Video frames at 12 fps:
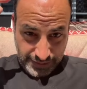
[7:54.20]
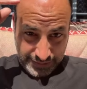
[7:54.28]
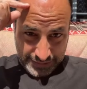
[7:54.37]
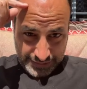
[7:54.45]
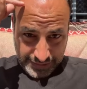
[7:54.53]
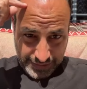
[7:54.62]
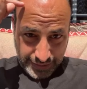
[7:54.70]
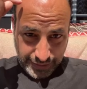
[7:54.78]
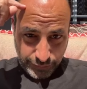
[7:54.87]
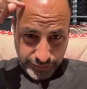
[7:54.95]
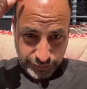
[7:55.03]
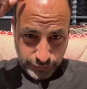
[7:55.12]
I got
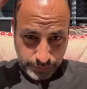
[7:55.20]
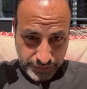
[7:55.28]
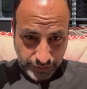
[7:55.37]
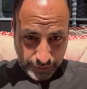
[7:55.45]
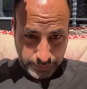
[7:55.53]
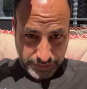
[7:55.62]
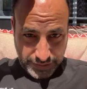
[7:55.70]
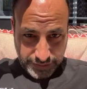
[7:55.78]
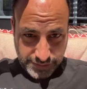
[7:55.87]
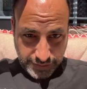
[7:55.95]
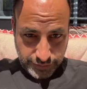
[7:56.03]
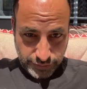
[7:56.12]
to redo
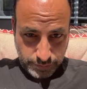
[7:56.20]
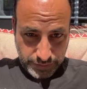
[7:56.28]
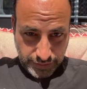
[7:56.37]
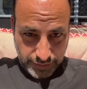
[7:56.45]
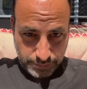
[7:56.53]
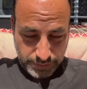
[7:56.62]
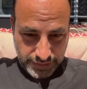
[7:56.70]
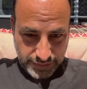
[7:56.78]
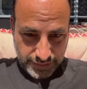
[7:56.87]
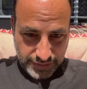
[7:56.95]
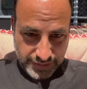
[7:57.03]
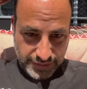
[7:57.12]
PRP, so I do
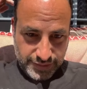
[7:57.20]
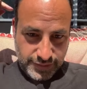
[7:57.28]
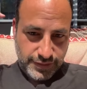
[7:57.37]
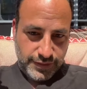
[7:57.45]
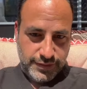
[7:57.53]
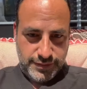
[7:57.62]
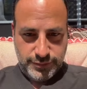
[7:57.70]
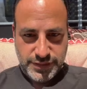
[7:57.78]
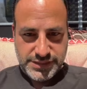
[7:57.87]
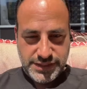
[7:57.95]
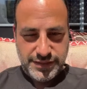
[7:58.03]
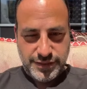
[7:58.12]
PRP
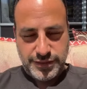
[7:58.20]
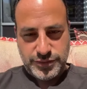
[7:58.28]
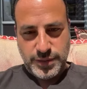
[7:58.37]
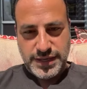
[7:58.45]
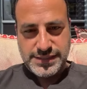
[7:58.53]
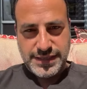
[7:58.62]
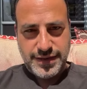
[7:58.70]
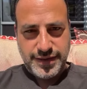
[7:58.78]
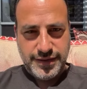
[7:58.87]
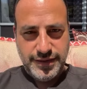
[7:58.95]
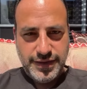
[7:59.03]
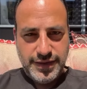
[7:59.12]
once a year or twice a
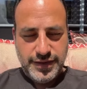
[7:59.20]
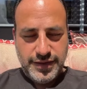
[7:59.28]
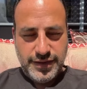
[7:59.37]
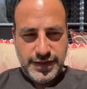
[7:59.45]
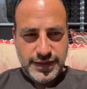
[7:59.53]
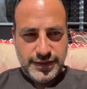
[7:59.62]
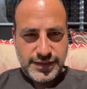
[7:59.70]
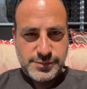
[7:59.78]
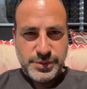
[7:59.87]
year. And